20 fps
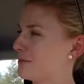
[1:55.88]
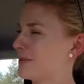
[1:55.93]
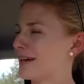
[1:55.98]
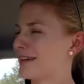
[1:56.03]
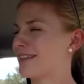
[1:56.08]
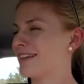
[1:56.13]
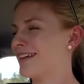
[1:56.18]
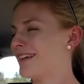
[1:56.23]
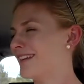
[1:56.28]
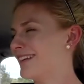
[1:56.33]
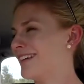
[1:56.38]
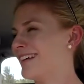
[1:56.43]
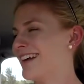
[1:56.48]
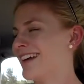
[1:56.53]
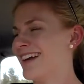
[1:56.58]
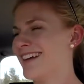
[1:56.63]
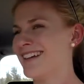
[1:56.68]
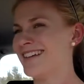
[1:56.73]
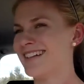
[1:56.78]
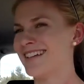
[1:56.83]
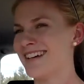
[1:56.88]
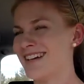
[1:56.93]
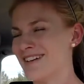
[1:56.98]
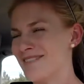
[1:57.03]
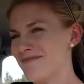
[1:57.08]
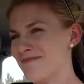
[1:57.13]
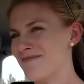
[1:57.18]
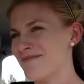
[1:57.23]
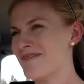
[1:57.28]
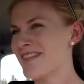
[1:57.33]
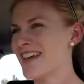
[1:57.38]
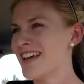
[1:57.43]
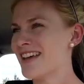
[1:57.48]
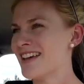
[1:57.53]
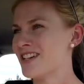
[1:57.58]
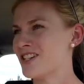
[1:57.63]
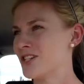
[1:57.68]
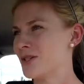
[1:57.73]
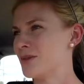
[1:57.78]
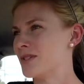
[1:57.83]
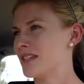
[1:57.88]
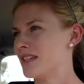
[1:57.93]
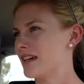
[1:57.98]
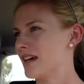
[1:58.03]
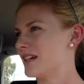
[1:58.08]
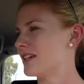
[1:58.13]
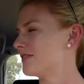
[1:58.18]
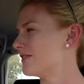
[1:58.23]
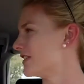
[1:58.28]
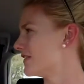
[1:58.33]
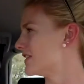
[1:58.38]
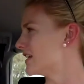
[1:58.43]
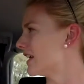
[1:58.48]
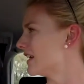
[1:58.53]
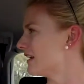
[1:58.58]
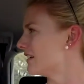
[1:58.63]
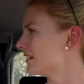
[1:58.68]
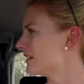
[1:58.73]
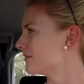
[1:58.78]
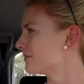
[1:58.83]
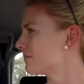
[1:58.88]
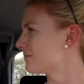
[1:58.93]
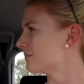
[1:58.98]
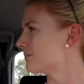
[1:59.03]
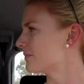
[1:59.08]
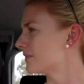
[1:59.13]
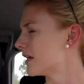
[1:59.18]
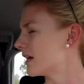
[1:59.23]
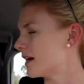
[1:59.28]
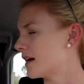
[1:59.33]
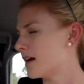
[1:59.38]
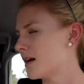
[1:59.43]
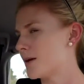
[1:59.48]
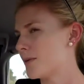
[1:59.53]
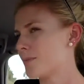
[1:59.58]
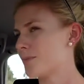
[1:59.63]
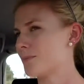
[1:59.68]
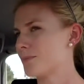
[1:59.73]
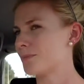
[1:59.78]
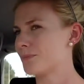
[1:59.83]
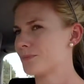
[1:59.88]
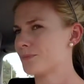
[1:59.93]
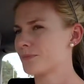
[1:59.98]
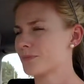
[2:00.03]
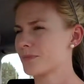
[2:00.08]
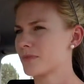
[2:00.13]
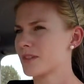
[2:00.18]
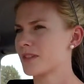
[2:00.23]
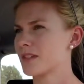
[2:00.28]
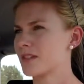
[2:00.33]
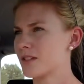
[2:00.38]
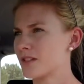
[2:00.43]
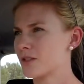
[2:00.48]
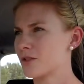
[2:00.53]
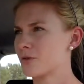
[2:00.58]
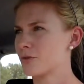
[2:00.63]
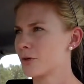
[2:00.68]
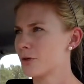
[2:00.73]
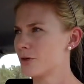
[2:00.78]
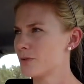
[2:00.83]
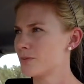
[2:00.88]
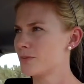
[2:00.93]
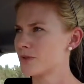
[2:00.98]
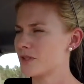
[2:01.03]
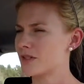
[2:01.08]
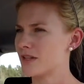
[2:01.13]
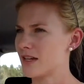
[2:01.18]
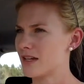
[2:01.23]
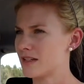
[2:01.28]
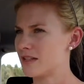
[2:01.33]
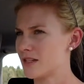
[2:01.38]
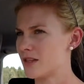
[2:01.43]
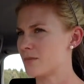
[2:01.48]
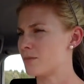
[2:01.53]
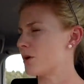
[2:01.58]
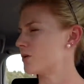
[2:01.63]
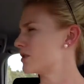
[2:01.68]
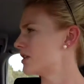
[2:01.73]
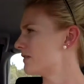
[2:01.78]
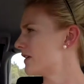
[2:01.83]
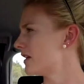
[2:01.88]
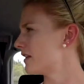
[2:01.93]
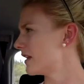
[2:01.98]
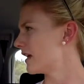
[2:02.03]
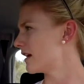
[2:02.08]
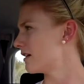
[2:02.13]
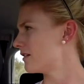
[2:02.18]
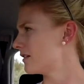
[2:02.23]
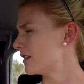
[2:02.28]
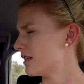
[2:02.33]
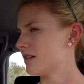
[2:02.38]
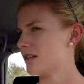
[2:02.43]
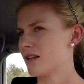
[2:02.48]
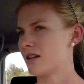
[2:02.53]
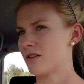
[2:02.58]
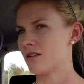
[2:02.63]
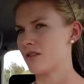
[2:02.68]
back then, yeah, okay, and yeah. um, she was in the under 15 um, group. They did the multi event there, and then the under